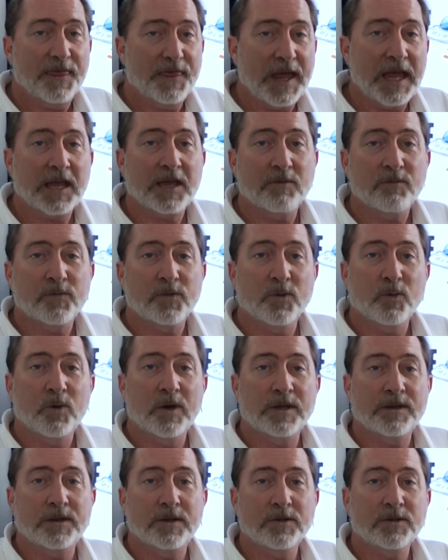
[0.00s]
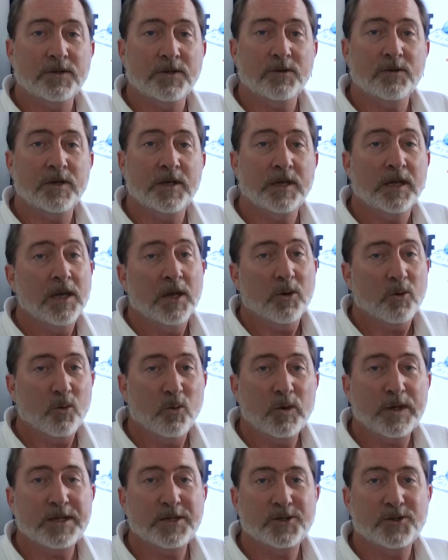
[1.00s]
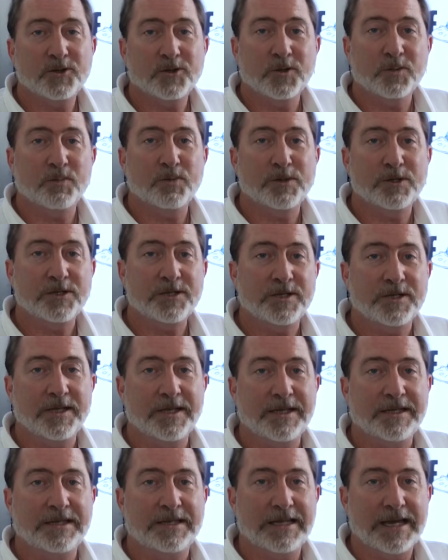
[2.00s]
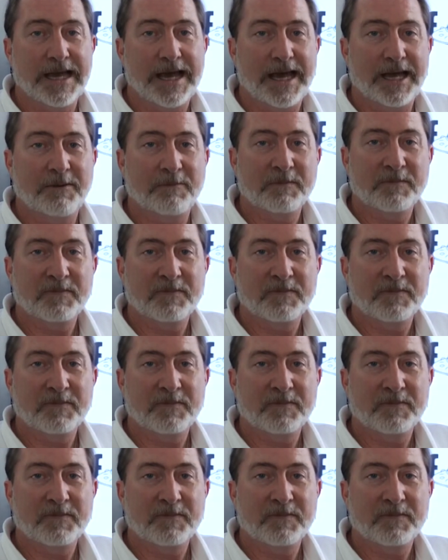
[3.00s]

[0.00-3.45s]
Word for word: thank them for what they're doing, we'd sure appreciate that.